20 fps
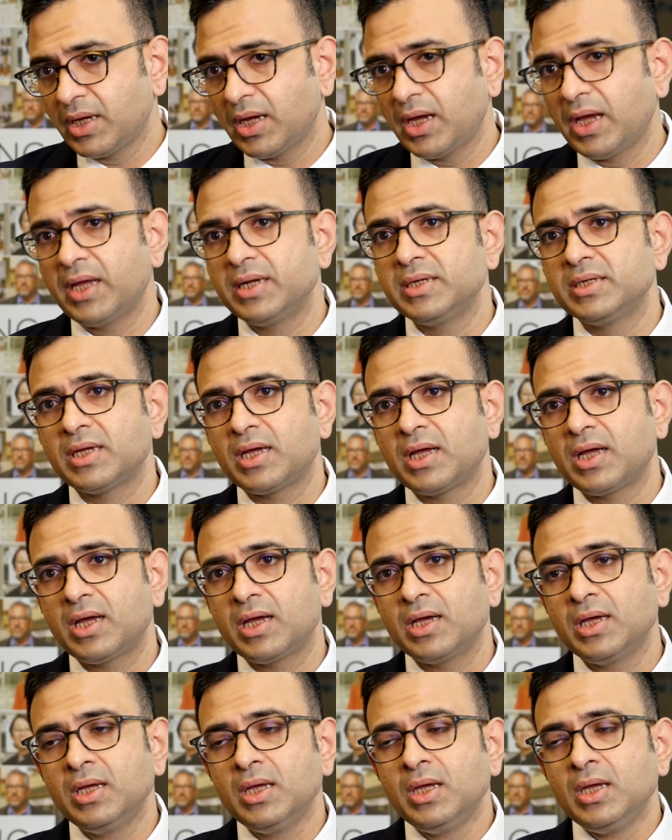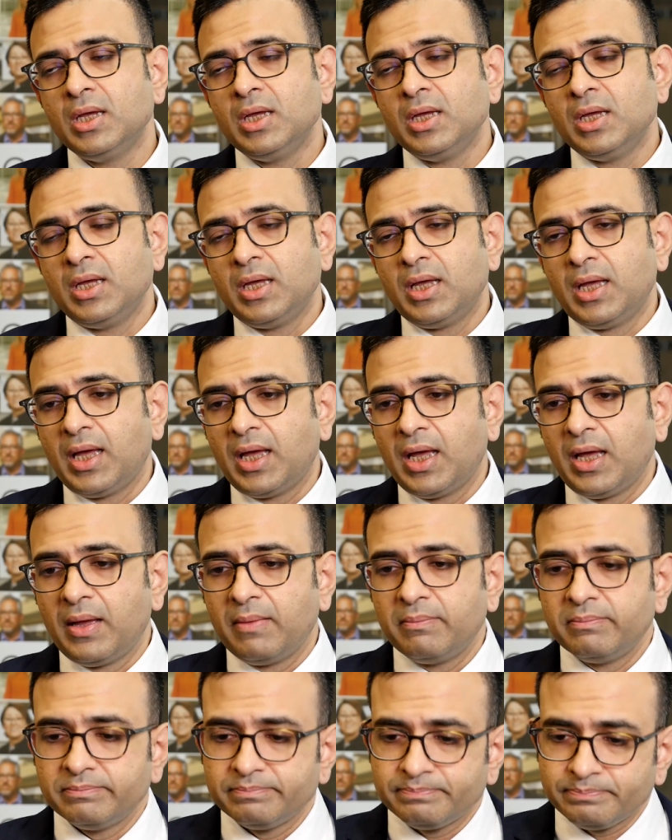And uh,
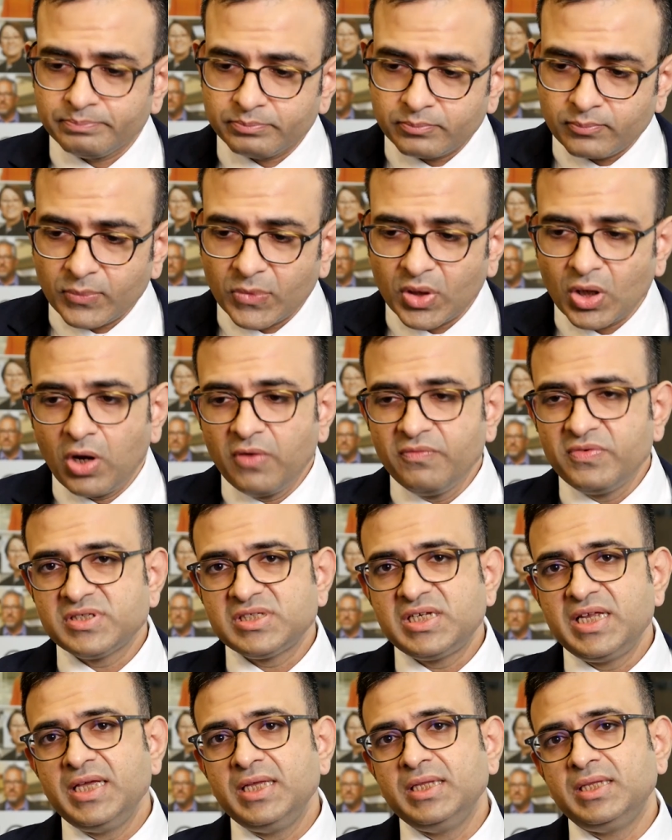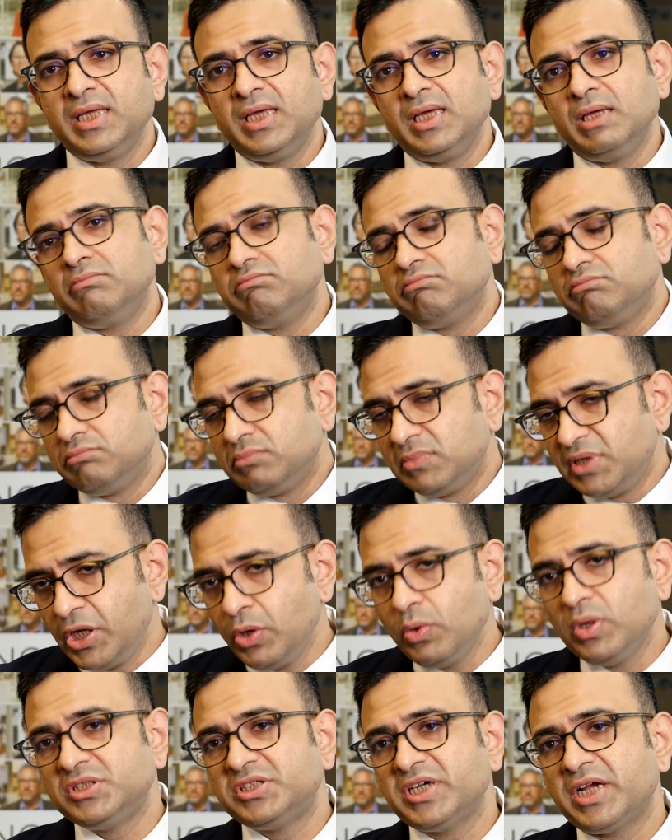um, obviously, the
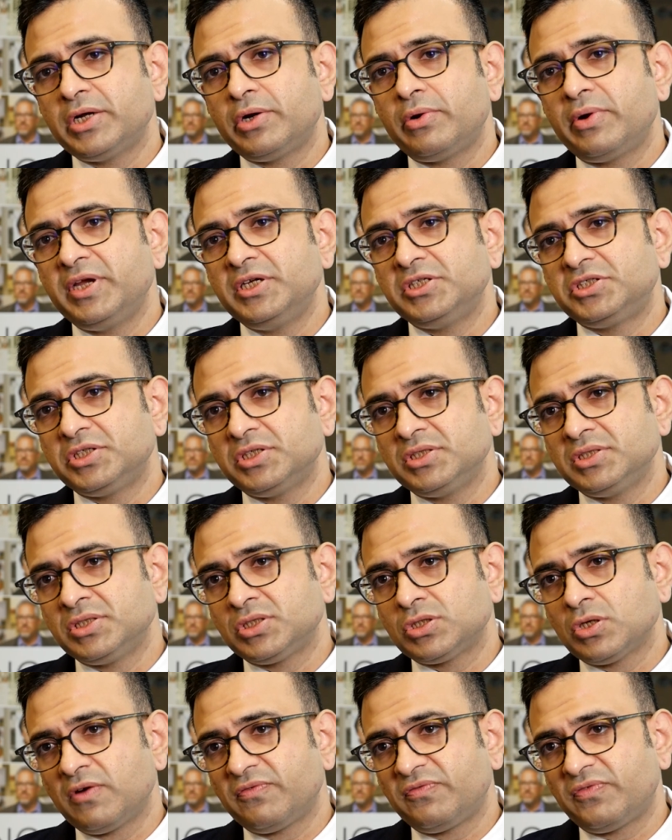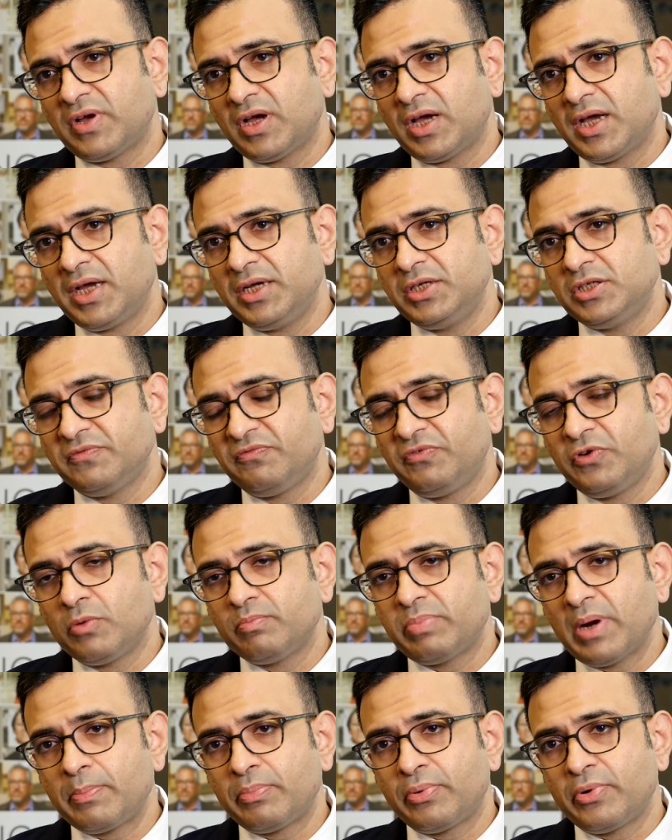newer generations of uh,
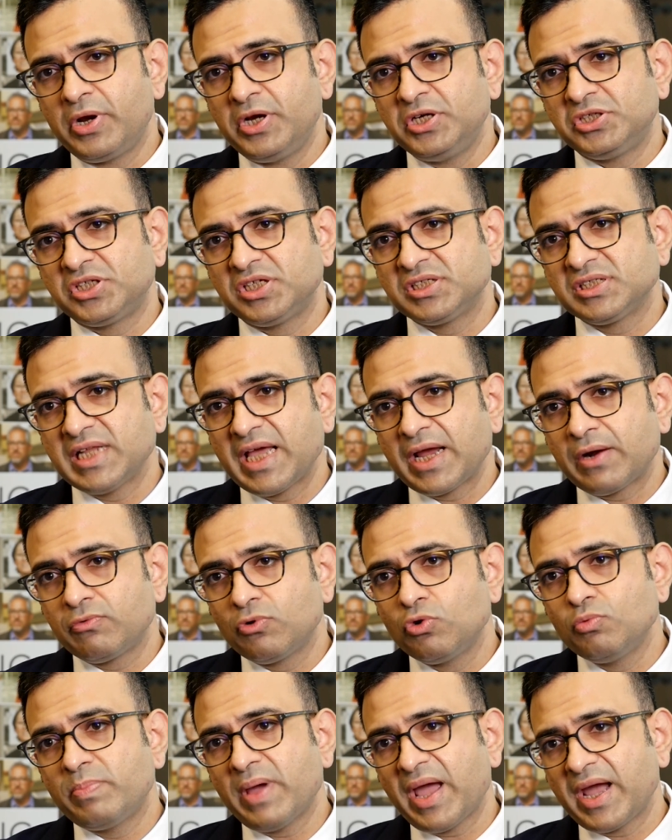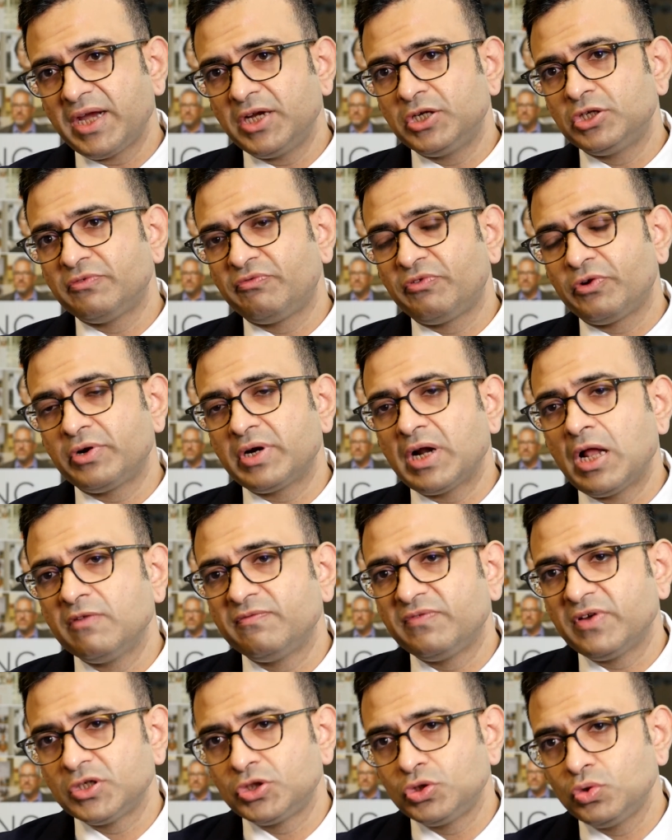interferon preparations like ropeginterferon interferon
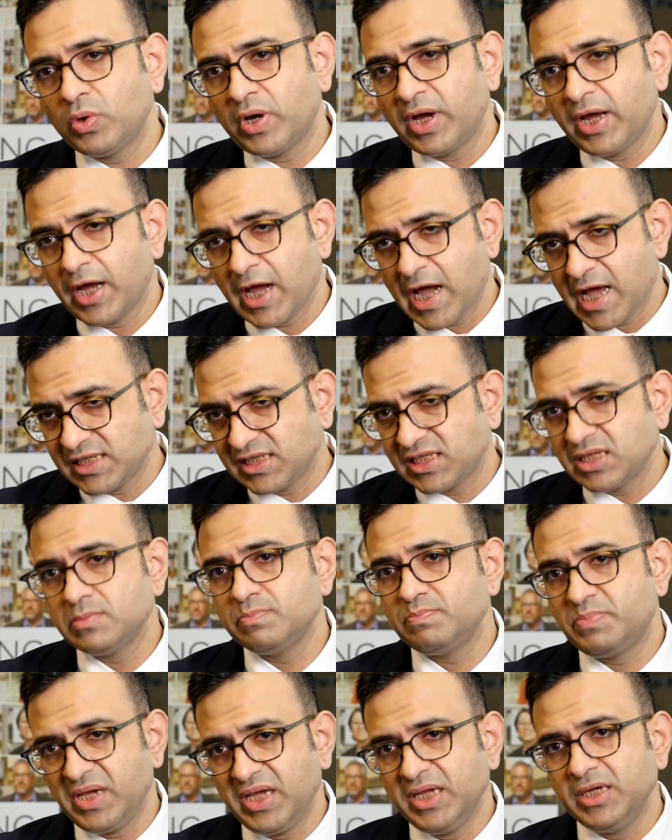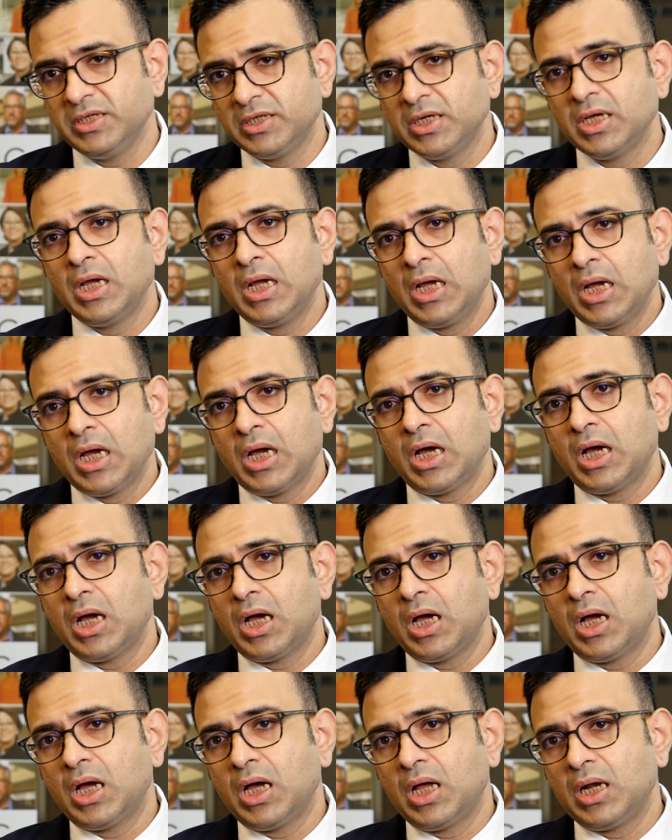alpha two A hasn't been
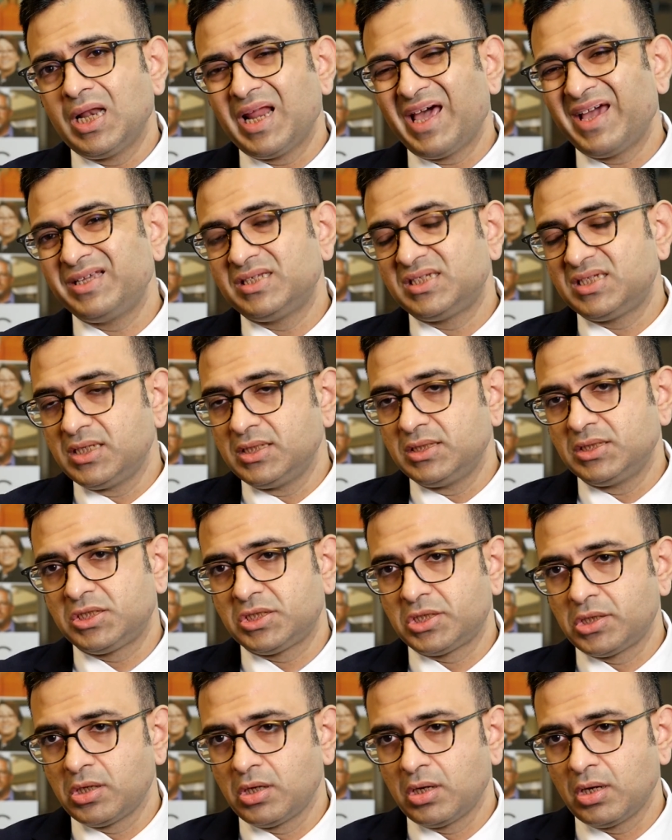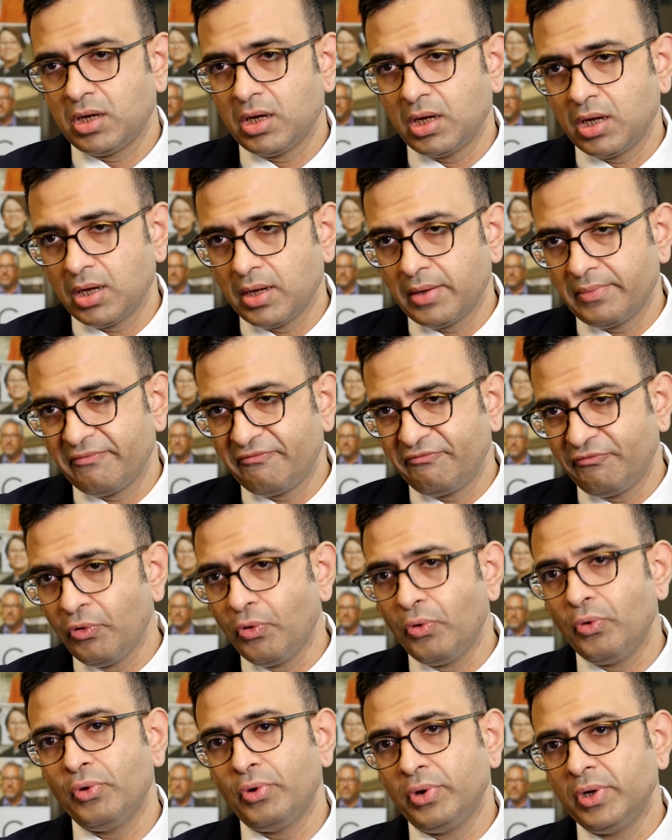uh, licensed um,
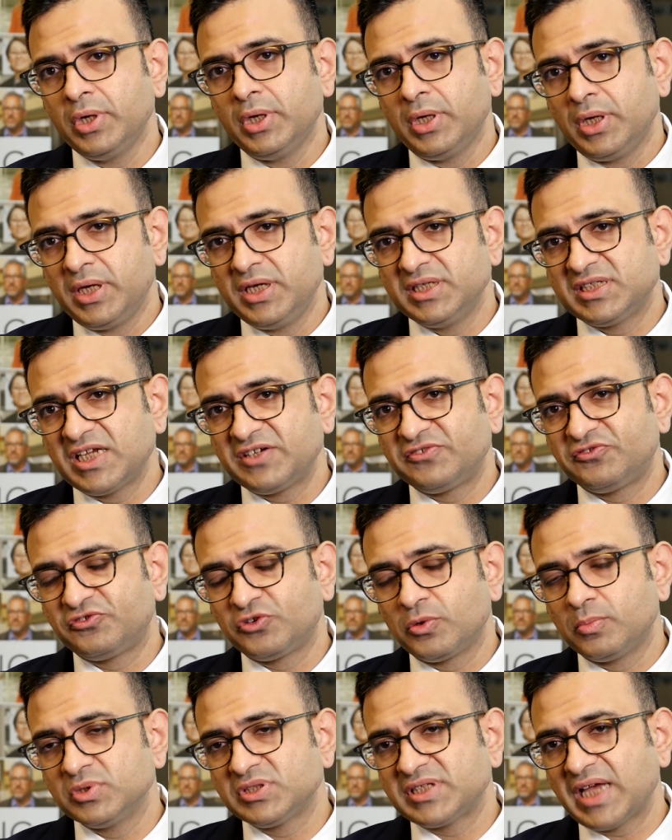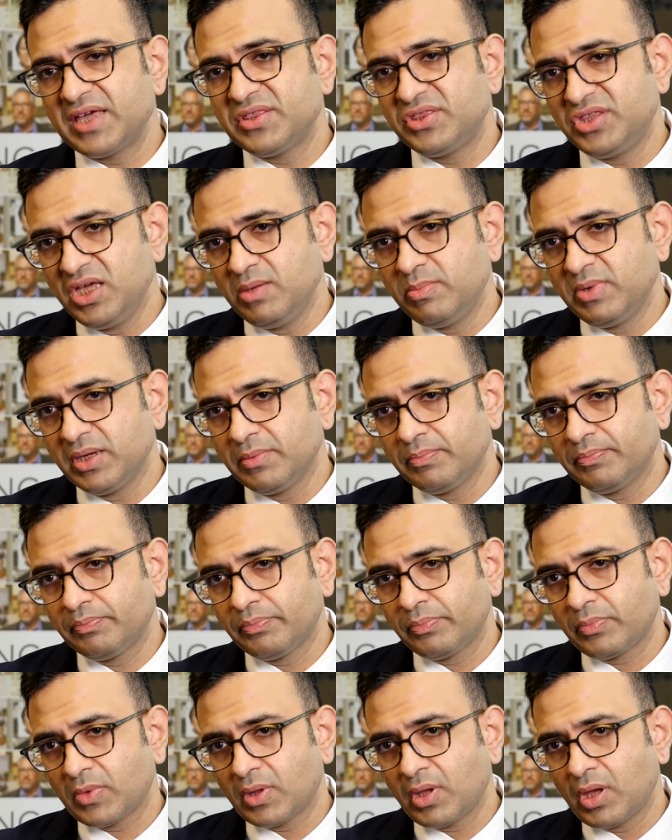for essential
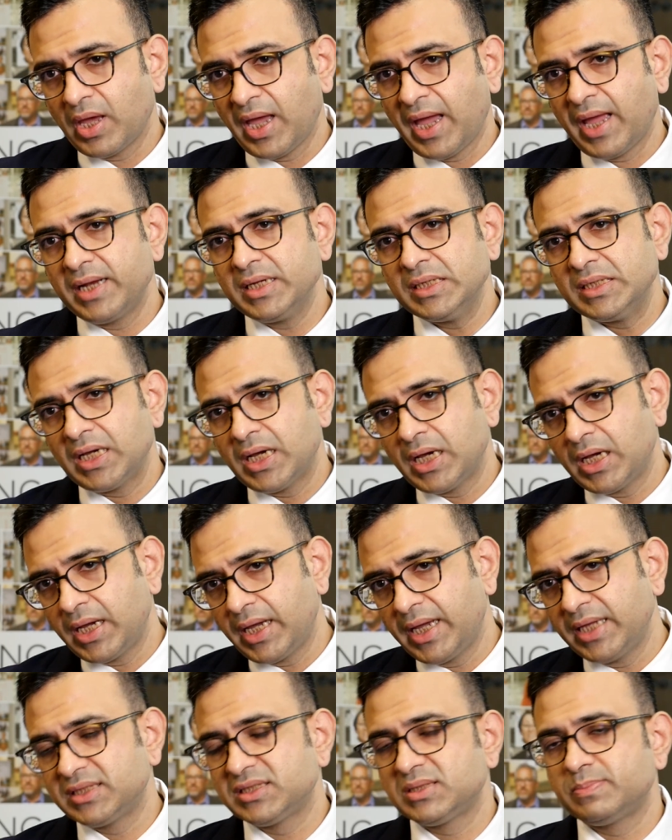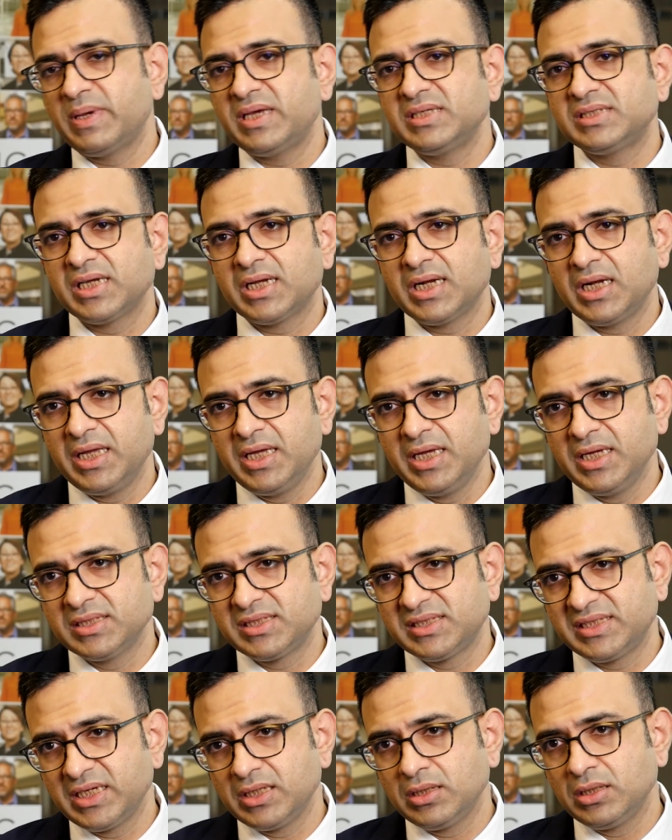thrombocythemia, and uh, it's basically
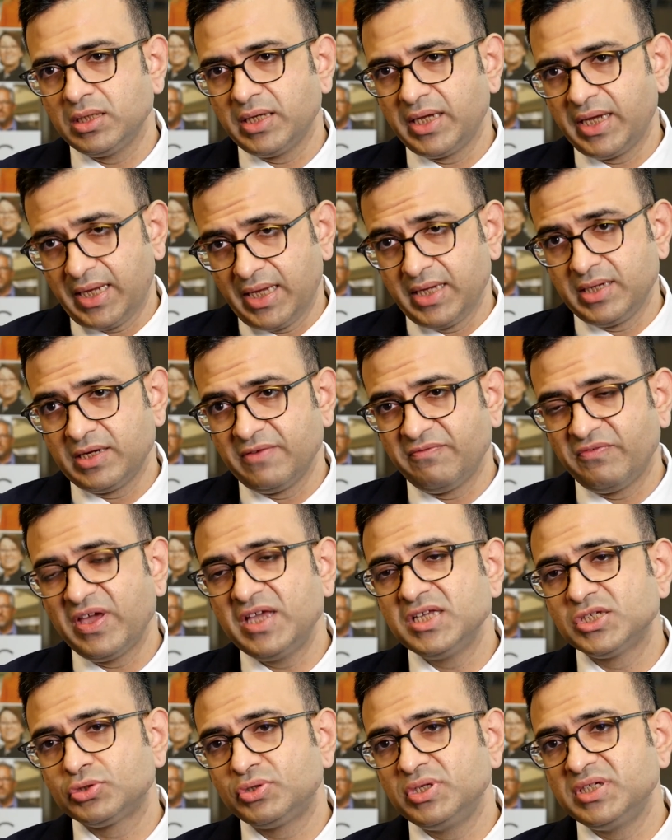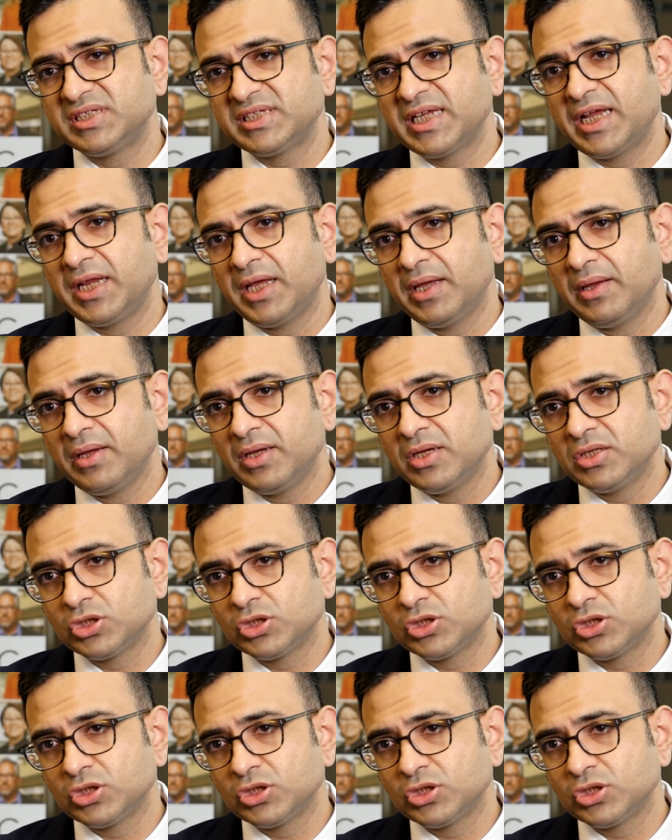still in a phase three study.